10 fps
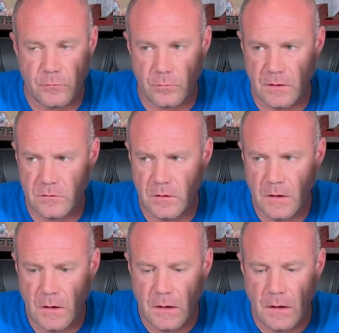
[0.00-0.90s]
Also, it
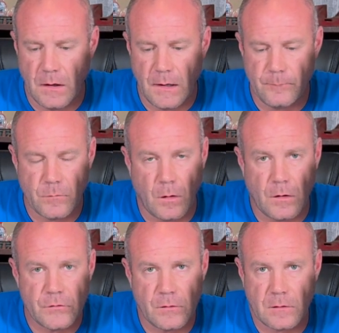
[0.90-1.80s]
can also be weak calves.
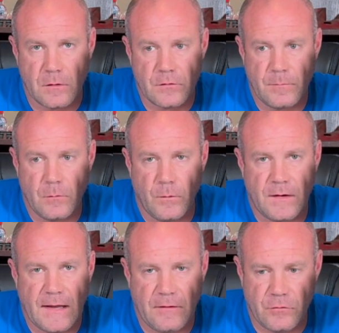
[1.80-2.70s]
Your calves and your
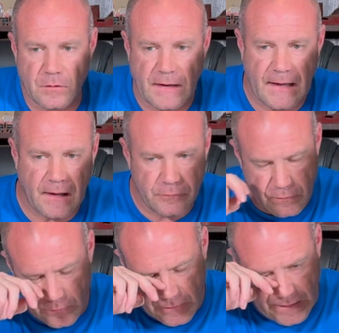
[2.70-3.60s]
hamstrings
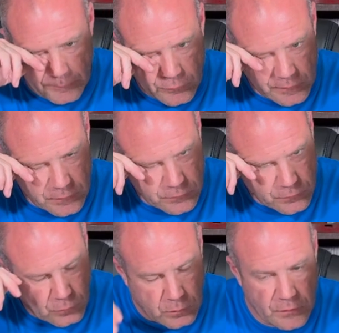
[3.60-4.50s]
cross over each other in the
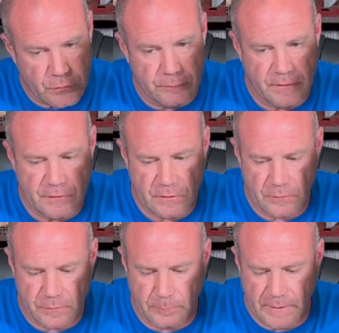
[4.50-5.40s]
back of
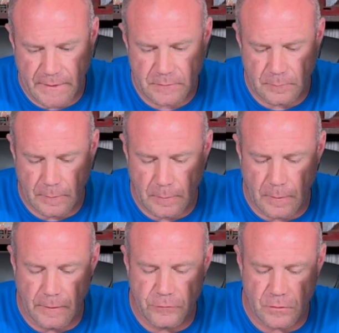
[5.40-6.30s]
your knee.
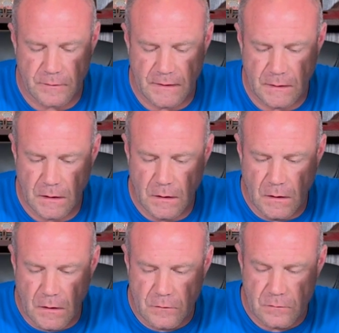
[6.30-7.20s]
So you can have
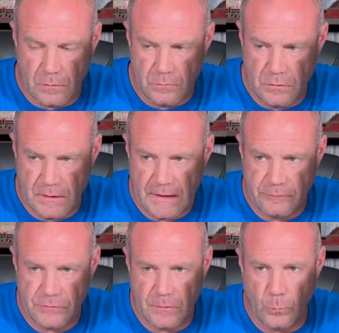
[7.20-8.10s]
someone with super strong
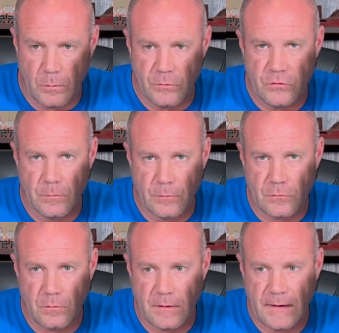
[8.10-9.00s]
hamstrings, but if their
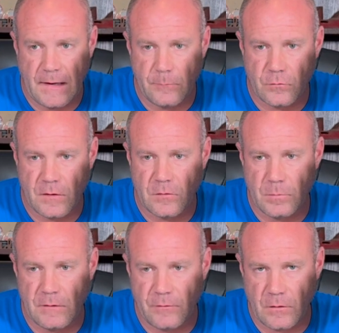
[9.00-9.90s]
calf is not
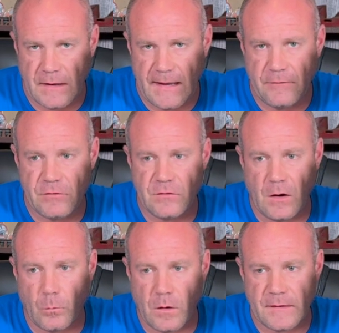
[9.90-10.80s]
worked at the top end at
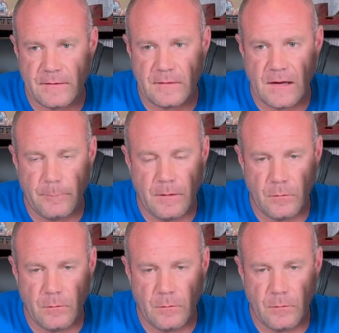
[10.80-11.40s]
the insertion point,